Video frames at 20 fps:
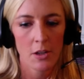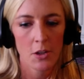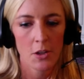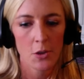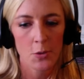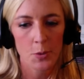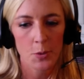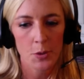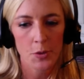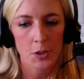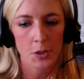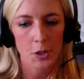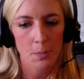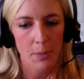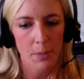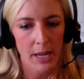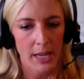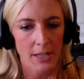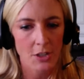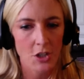through your
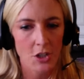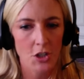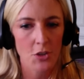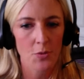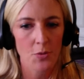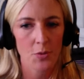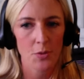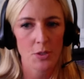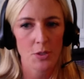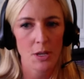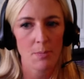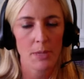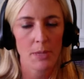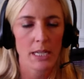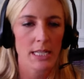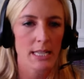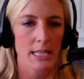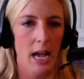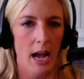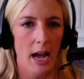pitch, through
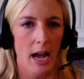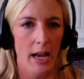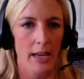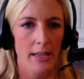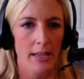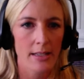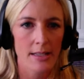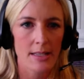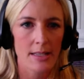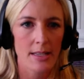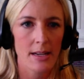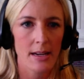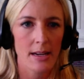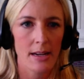somebody's eyes.